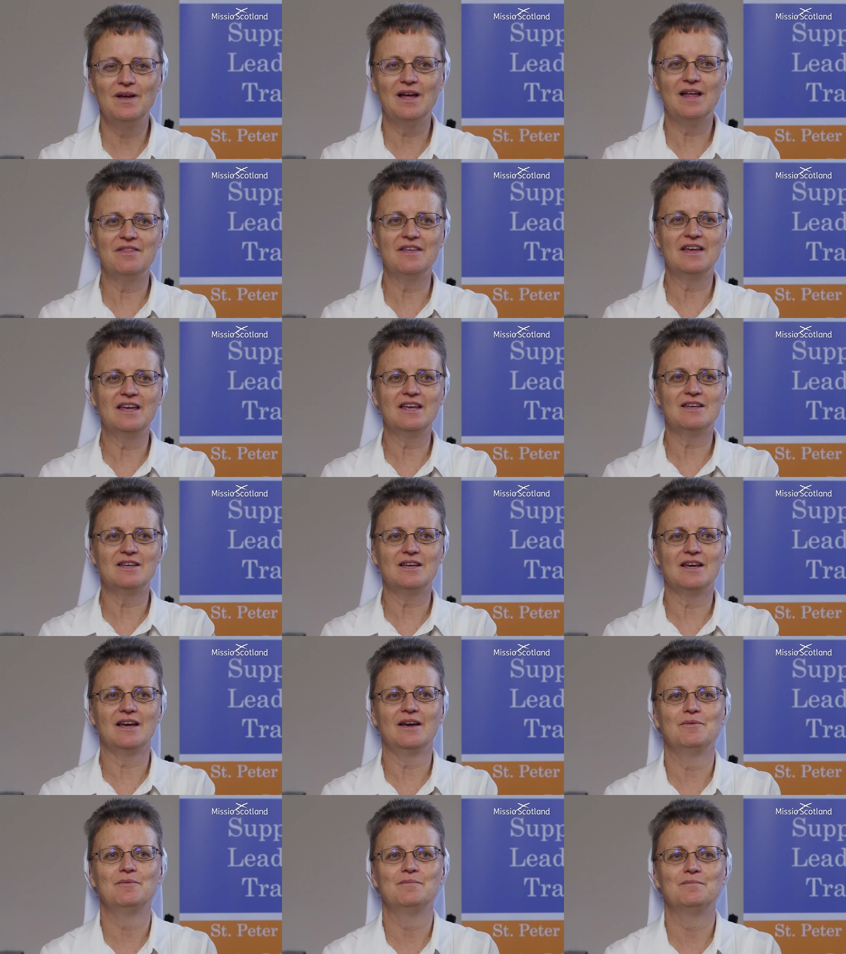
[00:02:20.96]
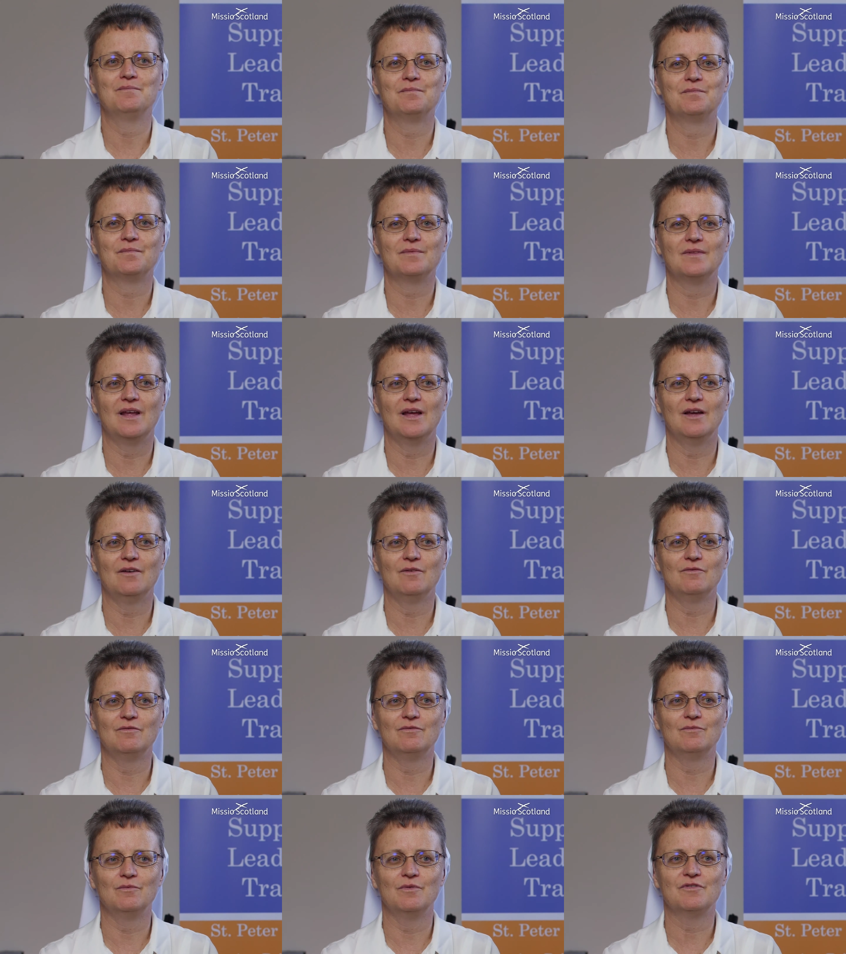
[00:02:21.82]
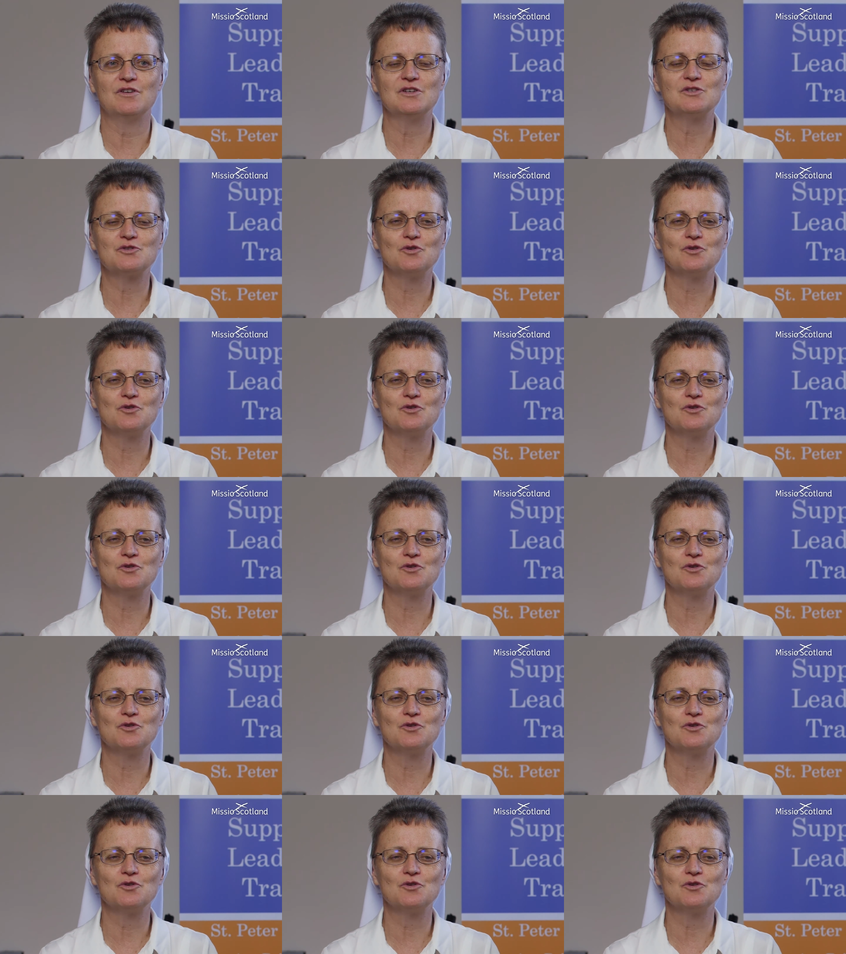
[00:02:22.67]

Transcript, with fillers: I think um, we've got